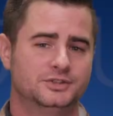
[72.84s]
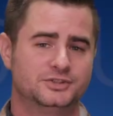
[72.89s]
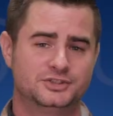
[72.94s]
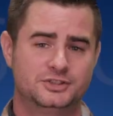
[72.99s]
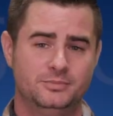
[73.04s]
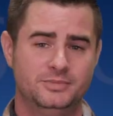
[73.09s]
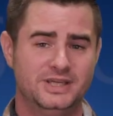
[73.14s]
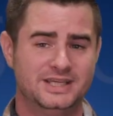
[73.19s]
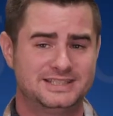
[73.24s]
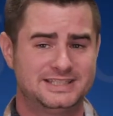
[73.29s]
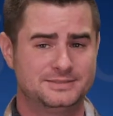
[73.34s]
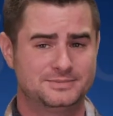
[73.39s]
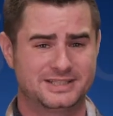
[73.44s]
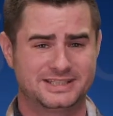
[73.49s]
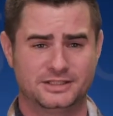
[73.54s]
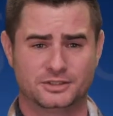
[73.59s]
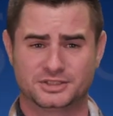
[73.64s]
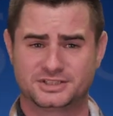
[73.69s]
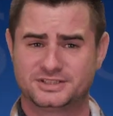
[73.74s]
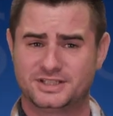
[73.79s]
So to me, it seems
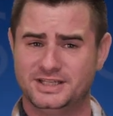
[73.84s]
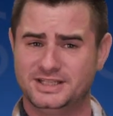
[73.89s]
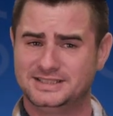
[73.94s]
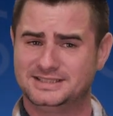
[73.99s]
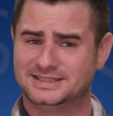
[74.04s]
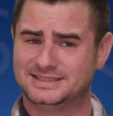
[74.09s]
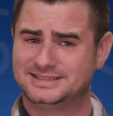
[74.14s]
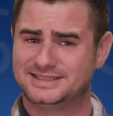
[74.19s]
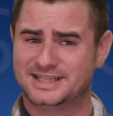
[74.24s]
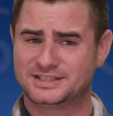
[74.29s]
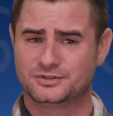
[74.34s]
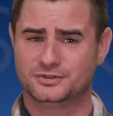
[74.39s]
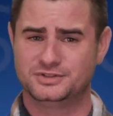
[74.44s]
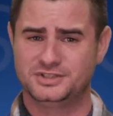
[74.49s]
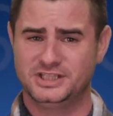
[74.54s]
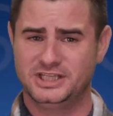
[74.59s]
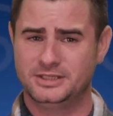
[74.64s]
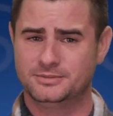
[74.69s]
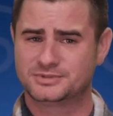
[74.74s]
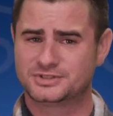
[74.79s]
like they're studying successful
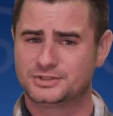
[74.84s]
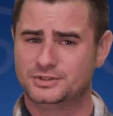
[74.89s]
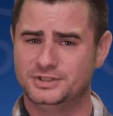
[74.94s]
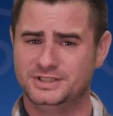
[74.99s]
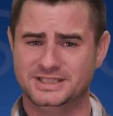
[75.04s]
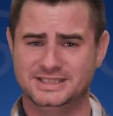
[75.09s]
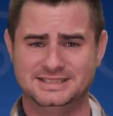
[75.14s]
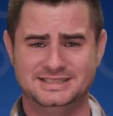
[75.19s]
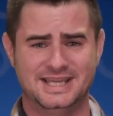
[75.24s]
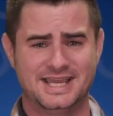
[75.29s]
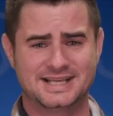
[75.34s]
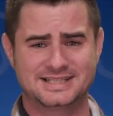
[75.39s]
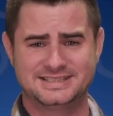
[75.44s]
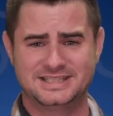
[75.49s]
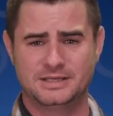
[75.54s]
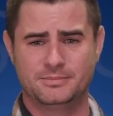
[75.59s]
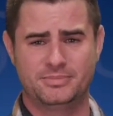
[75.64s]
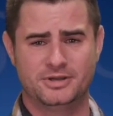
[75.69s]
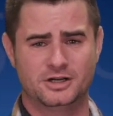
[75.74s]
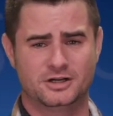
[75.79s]
teams through the exact
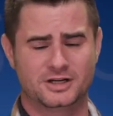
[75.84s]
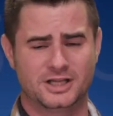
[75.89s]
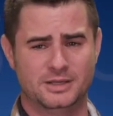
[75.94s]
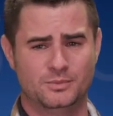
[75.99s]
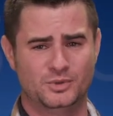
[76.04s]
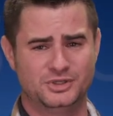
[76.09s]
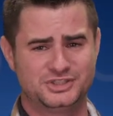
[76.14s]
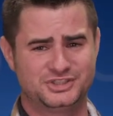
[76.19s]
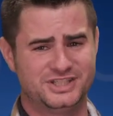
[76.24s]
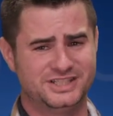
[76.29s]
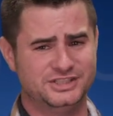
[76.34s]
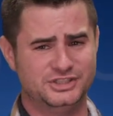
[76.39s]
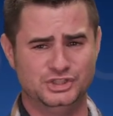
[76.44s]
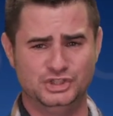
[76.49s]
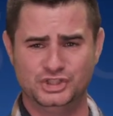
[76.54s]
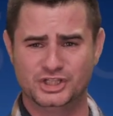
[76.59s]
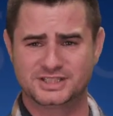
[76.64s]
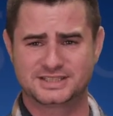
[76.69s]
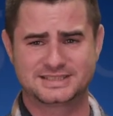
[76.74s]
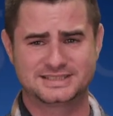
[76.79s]
same paradigm which they
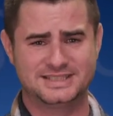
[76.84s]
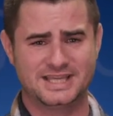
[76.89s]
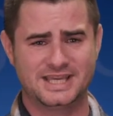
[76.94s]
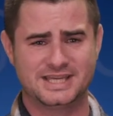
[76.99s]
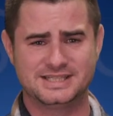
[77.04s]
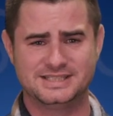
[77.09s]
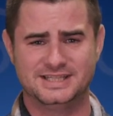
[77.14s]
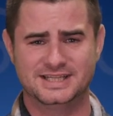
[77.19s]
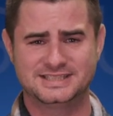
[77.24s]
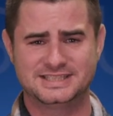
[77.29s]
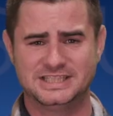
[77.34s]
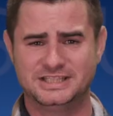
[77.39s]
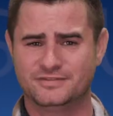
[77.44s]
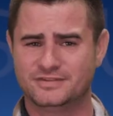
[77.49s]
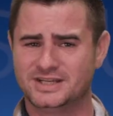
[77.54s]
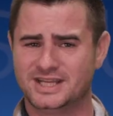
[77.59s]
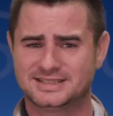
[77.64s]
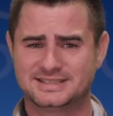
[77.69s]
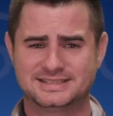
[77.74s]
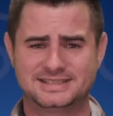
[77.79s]
just said doesn't
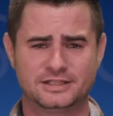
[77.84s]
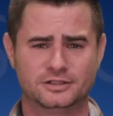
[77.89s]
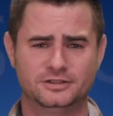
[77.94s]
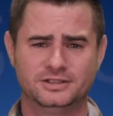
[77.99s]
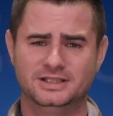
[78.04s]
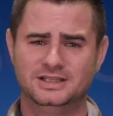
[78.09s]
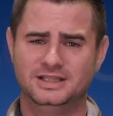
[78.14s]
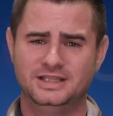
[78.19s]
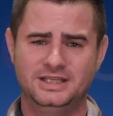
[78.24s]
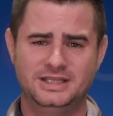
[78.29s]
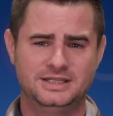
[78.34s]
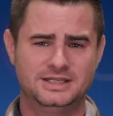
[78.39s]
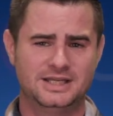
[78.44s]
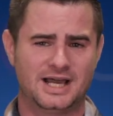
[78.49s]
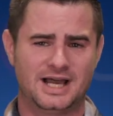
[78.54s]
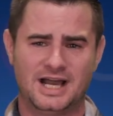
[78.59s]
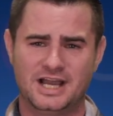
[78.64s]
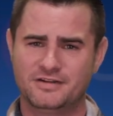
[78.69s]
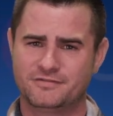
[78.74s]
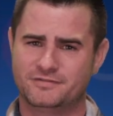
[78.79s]
even necessarily lead to
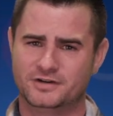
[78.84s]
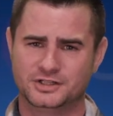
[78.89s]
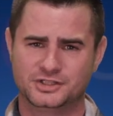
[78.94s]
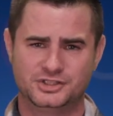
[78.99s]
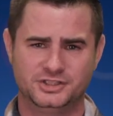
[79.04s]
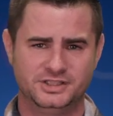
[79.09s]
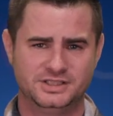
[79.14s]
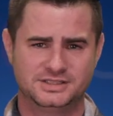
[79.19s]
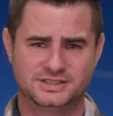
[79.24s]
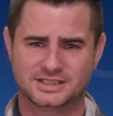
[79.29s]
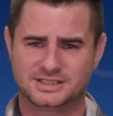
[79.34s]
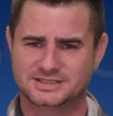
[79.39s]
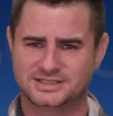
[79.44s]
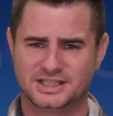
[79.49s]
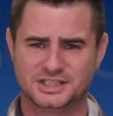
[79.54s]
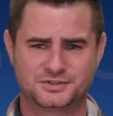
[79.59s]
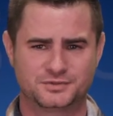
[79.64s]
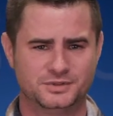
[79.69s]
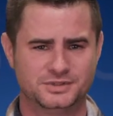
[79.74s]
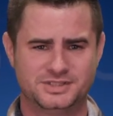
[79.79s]
high-functioning,
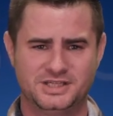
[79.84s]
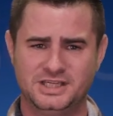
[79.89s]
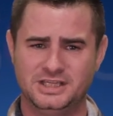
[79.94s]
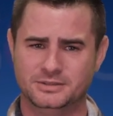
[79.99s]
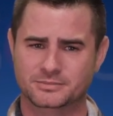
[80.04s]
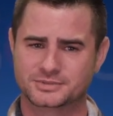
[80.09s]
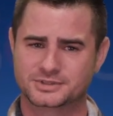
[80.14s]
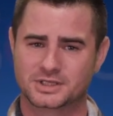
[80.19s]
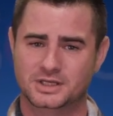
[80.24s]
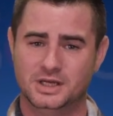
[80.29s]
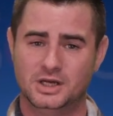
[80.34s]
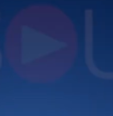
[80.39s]
successful teams.